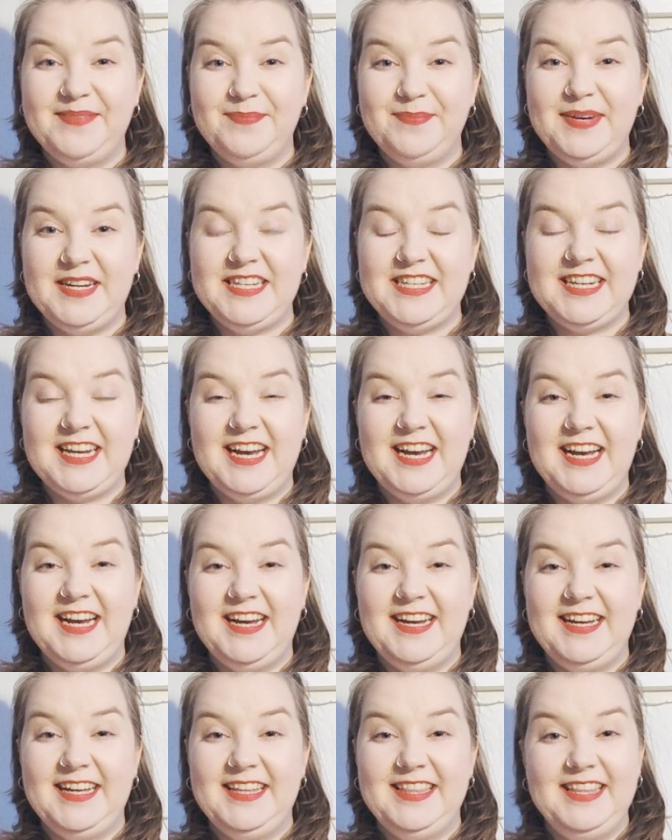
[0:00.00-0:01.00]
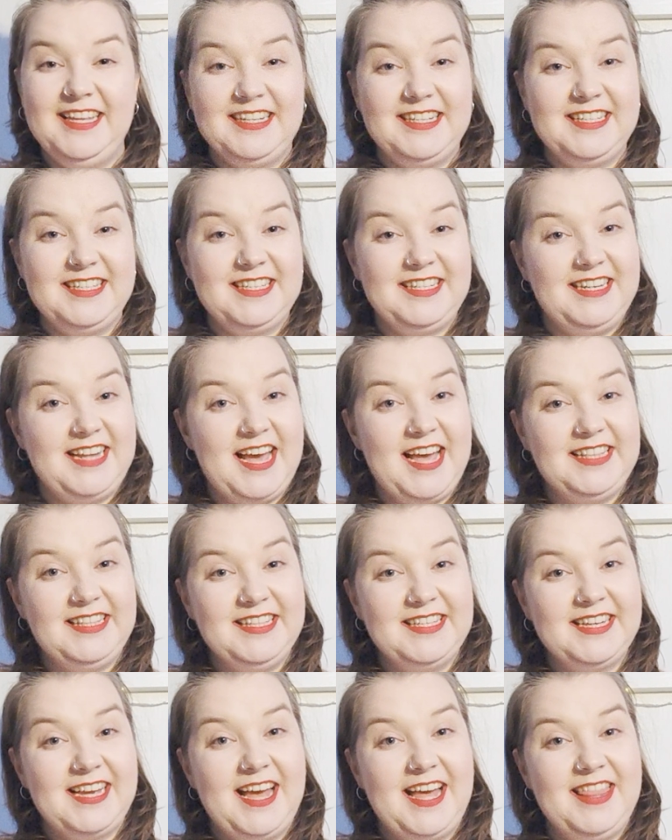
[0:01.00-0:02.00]
But that's
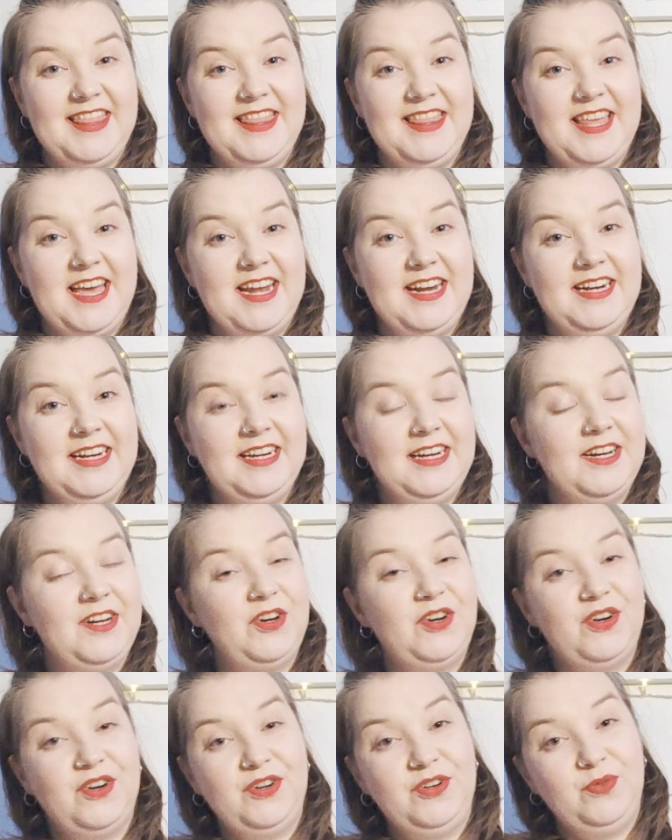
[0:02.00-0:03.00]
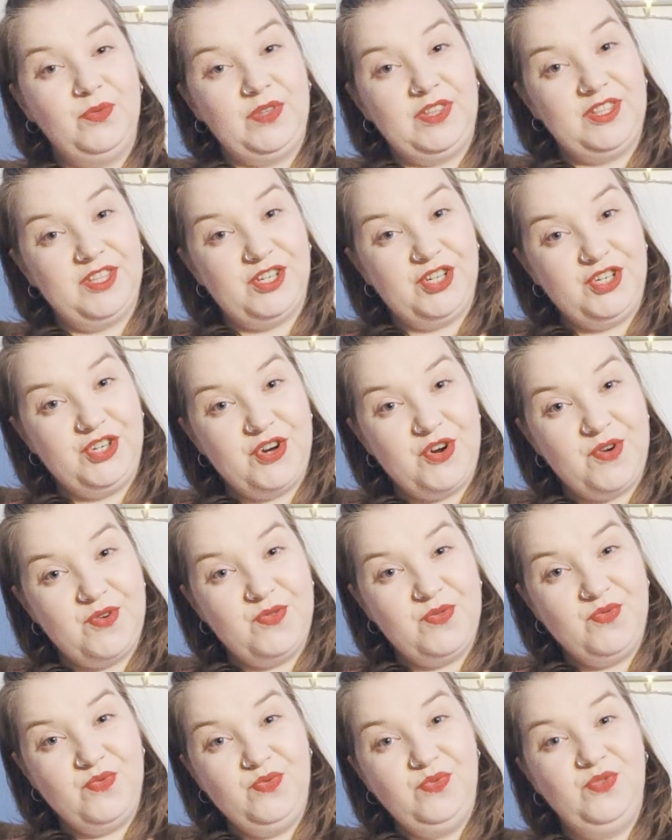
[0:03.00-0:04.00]
that, and then on with the
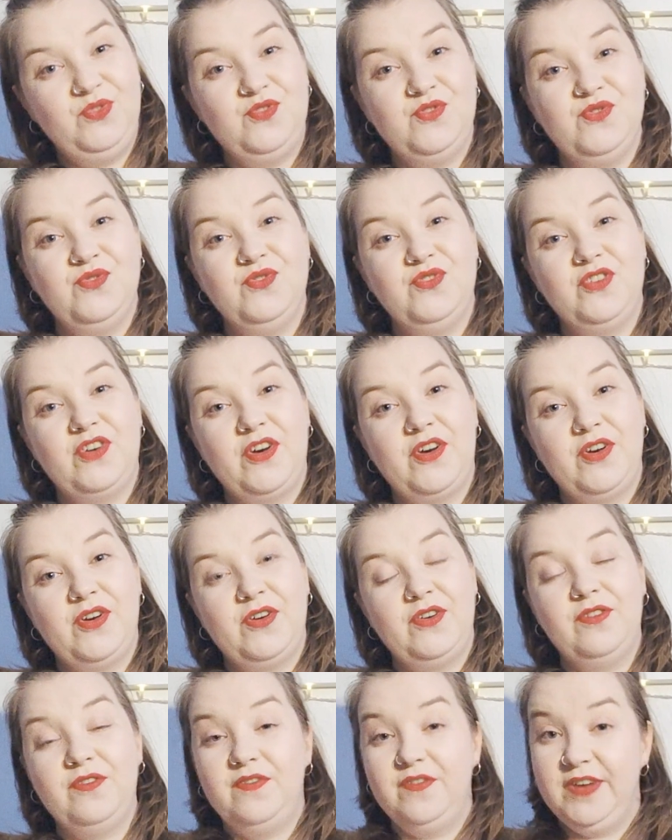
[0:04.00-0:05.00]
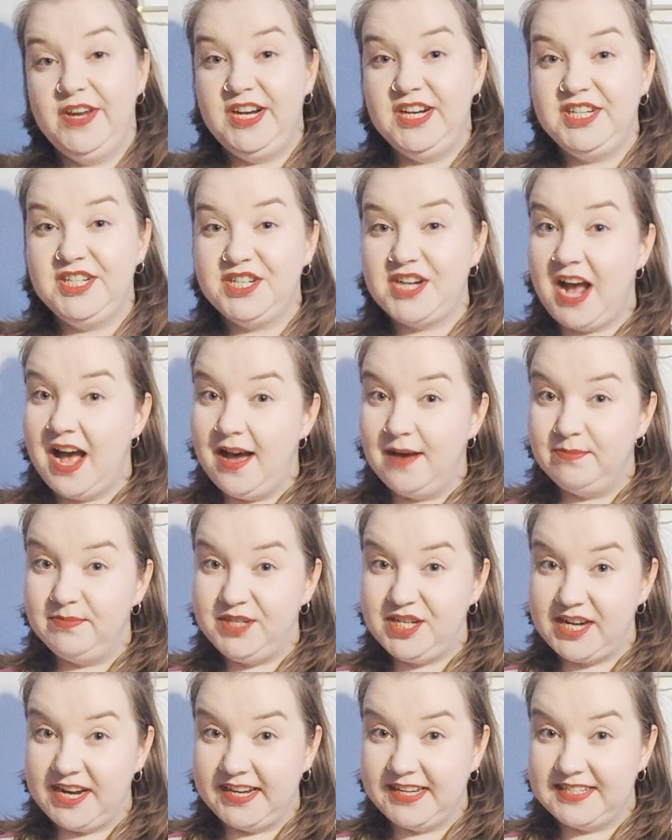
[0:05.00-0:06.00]
show to the finished
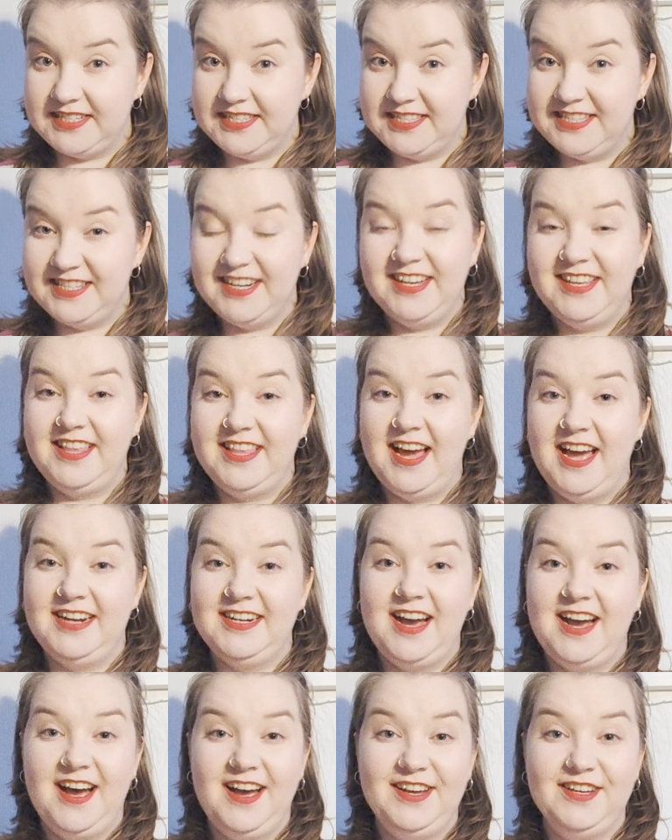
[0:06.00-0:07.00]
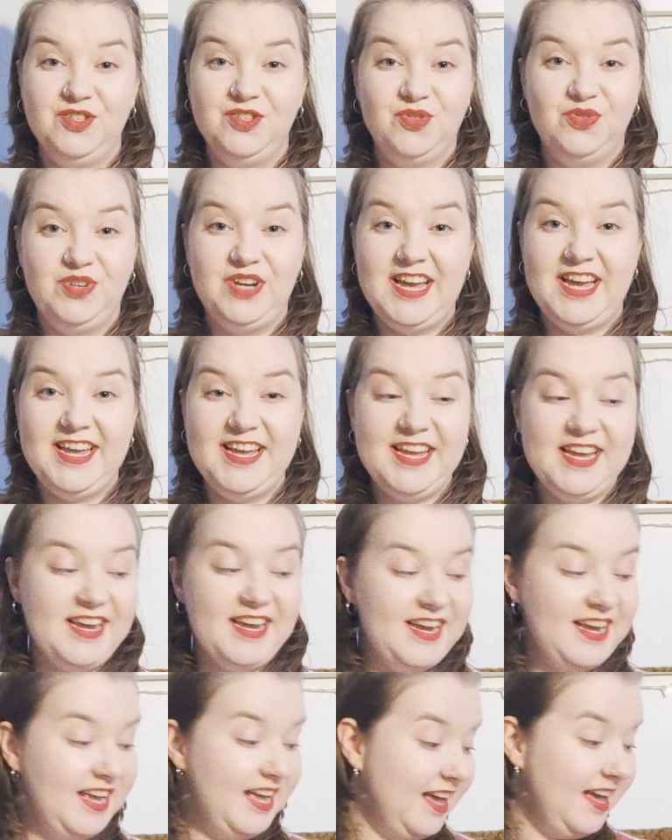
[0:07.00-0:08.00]
objects that I today
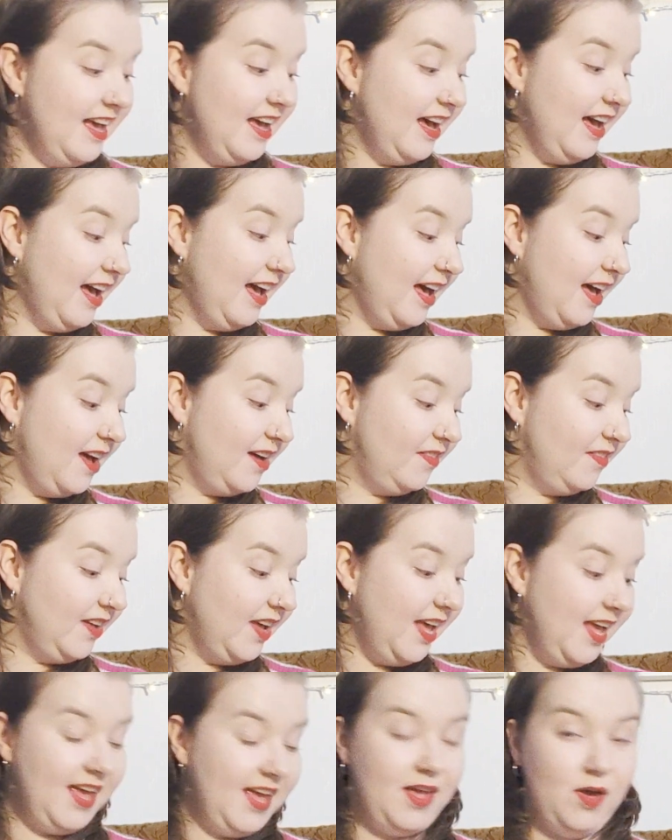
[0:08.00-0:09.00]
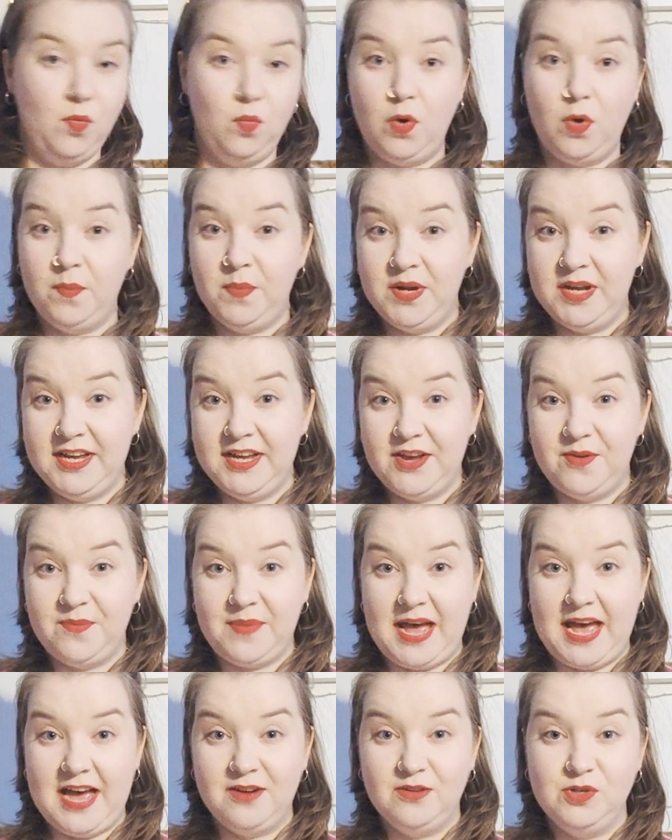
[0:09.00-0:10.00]
have a whopping
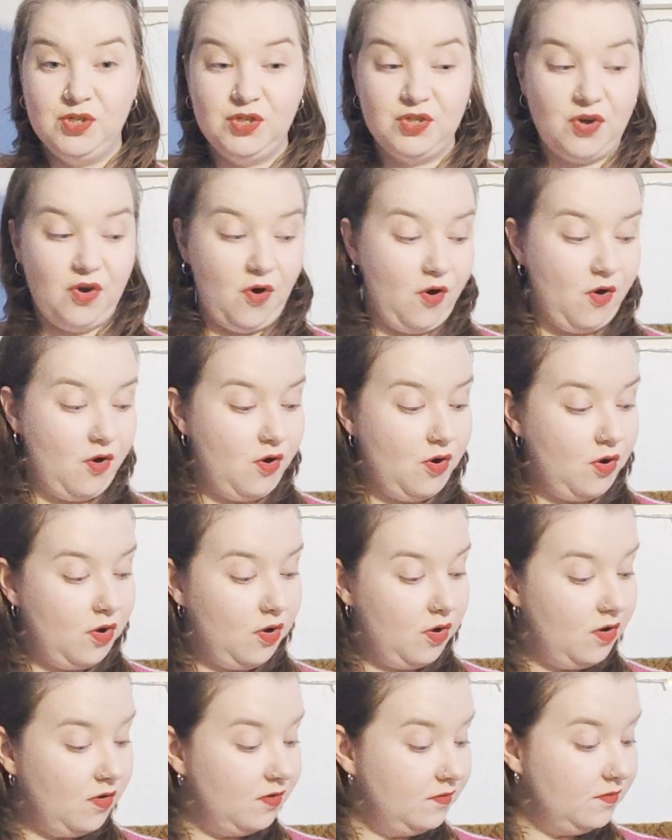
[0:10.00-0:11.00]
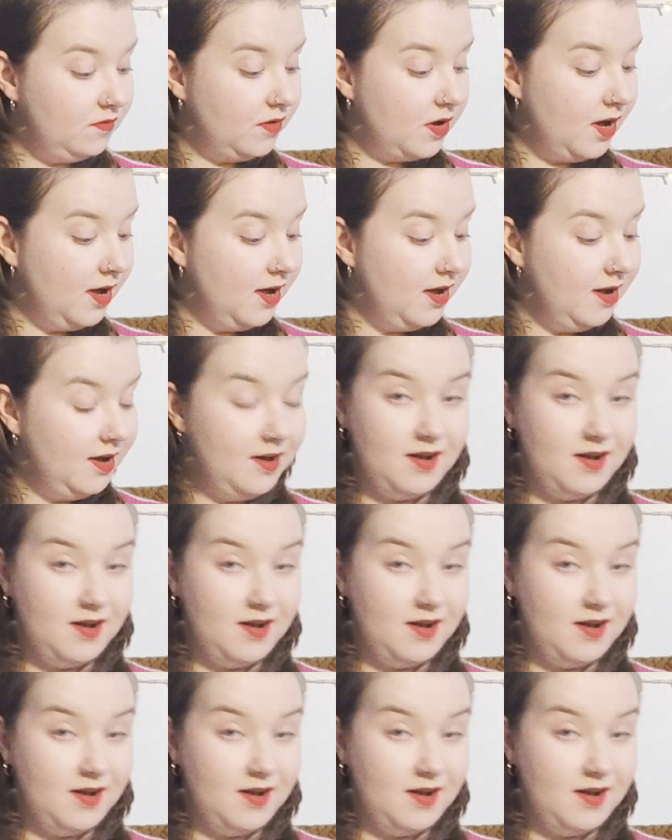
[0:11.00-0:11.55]
amount of